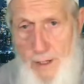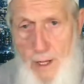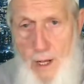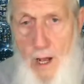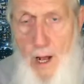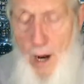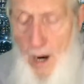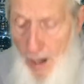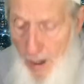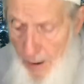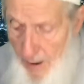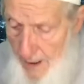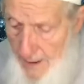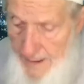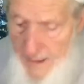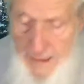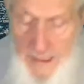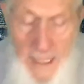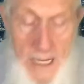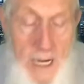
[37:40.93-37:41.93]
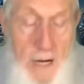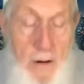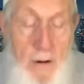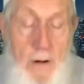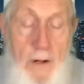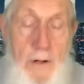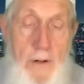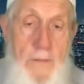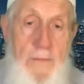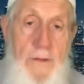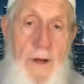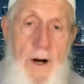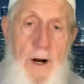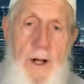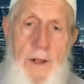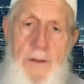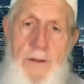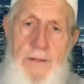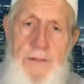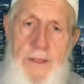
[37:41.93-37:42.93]
All right, now, the other
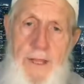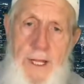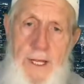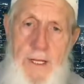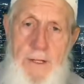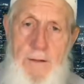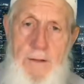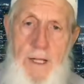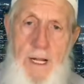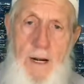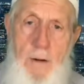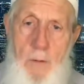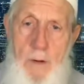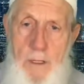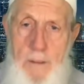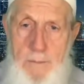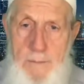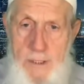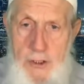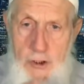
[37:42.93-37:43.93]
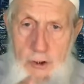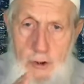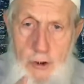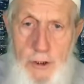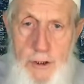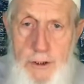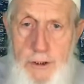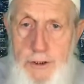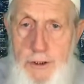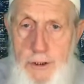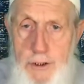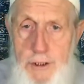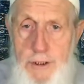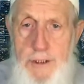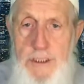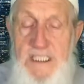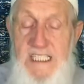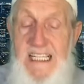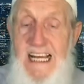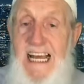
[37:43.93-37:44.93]
thing that I want to be sure that you
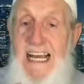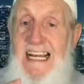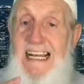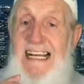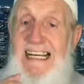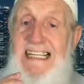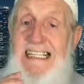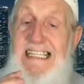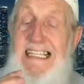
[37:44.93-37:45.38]
understand is